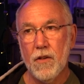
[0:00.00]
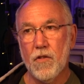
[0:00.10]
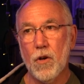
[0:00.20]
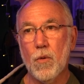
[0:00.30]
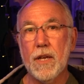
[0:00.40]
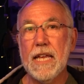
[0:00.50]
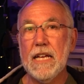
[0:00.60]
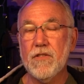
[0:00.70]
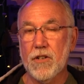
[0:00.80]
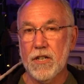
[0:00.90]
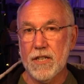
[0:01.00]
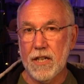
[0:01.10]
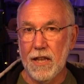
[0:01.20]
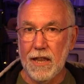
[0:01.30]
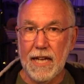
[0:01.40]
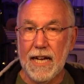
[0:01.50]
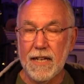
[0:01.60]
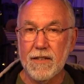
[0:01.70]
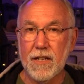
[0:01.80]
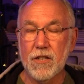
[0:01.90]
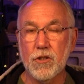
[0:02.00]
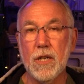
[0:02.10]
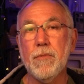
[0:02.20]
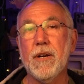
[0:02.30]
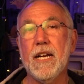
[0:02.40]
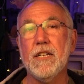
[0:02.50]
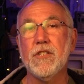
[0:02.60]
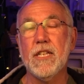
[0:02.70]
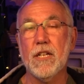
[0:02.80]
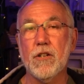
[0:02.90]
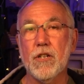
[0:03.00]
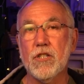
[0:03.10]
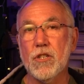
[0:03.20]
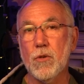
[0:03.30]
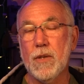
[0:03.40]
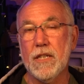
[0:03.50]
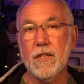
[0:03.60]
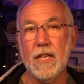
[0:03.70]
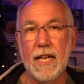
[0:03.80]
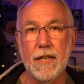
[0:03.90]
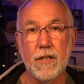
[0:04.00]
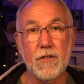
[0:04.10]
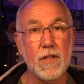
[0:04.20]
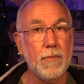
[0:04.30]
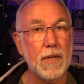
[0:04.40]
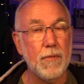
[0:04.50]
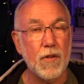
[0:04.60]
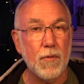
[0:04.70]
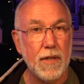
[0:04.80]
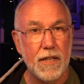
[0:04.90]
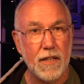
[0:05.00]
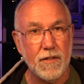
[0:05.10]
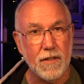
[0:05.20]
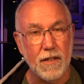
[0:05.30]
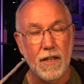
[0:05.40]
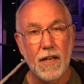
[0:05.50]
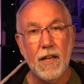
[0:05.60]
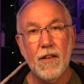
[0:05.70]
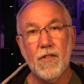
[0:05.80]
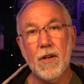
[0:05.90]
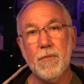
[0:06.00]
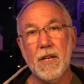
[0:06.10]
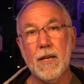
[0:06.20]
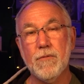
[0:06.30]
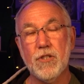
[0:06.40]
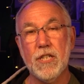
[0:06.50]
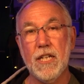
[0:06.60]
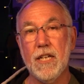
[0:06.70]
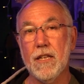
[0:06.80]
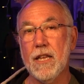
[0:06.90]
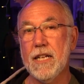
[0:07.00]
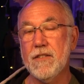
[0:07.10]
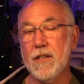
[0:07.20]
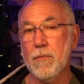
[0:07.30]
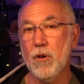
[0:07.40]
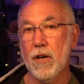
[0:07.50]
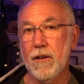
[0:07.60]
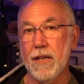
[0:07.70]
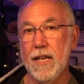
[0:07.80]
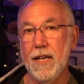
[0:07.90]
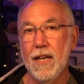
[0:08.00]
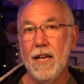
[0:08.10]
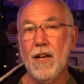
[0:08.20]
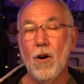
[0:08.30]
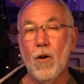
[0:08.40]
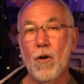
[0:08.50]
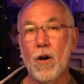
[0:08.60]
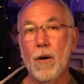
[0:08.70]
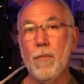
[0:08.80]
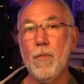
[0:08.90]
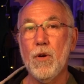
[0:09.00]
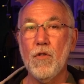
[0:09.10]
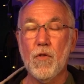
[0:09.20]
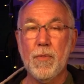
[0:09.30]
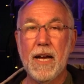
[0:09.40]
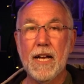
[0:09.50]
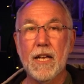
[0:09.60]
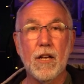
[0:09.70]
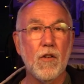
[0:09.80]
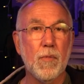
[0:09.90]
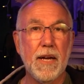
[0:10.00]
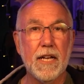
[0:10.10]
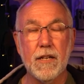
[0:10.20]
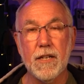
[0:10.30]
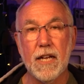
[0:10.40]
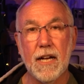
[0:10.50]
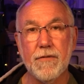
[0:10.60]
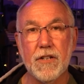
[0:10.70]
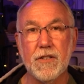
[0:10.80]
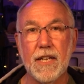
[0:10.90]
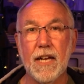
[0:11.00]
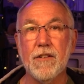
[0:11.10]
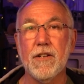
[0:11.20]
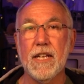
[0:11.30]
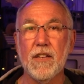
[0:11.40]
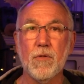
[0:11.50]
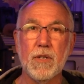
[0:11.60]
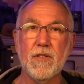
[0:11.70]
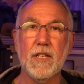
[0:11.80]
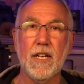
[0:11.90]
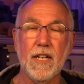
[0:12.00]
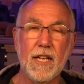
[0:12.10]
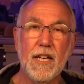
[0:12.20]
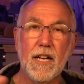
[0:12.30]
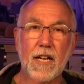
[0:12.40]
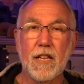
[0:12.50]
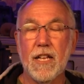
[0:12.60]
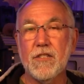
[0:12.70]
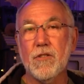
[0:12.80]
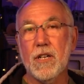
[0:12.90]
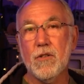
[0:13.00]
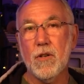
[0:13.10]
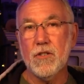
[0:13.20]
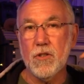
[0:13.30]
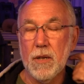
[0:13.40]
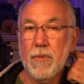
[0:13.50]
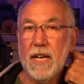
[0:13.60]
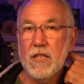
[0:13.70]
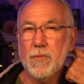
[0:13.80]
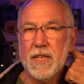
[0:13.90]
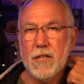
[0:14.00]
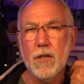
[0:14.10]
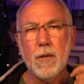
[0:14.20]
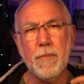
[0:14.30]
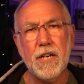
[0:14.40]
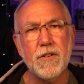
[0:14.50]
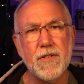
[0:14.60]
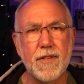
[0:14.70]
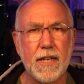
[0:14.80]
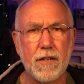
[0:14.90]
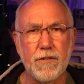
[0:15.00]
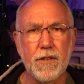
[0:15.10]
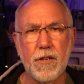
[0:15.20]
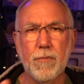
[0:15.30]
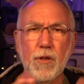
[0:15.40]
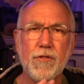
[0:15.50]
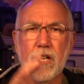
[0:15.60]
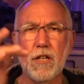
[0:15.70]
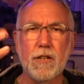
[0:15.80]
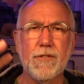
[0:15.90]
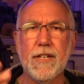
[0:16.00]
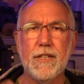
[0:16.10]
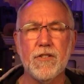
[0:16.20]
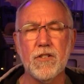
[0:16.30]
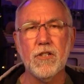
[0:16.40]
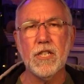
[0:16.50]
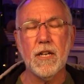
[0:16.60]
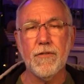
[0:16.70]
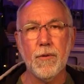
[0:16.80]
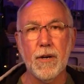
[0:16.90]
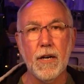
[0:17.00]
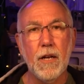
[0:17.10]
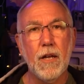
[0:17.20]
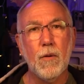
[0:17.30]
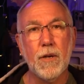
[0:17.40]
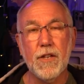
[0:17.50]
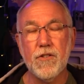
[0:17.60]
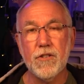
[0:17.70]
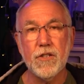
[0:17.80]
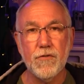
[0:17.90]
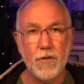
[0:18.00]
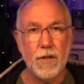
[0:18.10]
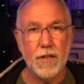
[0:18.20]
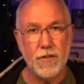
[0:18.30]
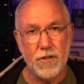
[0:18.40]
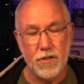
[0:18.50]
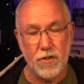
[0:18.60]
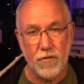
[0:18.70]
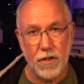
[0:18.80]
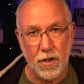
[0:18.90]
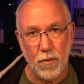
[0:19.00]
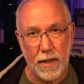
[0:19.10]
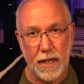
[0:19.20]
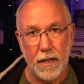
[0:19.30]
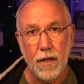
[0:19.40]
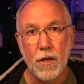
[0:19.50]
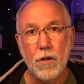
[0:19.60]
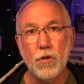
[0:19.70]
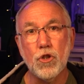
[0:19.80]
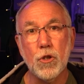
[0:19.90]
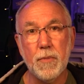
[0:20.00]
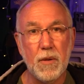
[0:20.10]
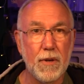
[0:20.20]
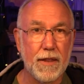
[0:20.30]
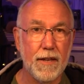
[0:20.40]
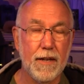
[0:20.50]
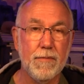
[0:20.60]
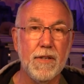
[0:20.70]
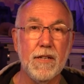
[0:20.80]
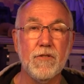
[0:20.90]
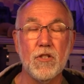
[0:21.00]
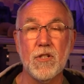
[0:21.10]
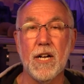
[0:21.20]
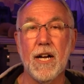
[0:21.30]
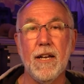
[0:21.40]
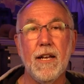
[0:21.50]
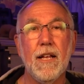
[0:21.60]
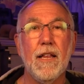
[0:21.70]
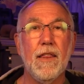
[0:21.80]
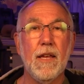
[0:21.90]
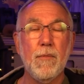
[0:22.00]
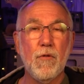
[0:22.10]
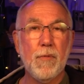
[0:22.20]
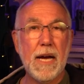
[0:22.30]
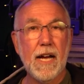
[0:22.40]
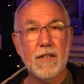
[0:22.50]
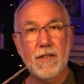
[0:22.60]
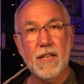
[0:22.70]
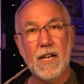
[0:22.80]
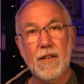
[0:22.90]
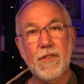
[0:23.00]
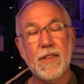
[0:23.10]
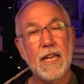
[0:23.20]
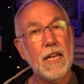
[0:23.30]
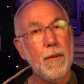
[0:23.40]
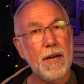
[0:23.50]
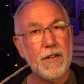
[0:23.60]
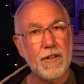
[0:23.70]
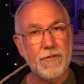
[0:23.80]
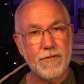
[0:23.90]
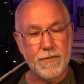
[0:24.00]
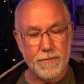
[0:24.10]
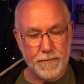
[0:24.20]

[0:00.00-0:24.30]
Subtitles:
So where they start to collect on a tree branch, they encourage the queen to land there. Sometimes the queen doesn't. Sometimes she lands temporarily or moves back and goes back into the hive altogether. And that's where you see a cluster onto a tree branch, but they don't appear settled. They're moving all over it. They're searching everywhere. What are they searching for? They're searching for the queen who should be with them. If she's not, they move back to the hive that they came out of.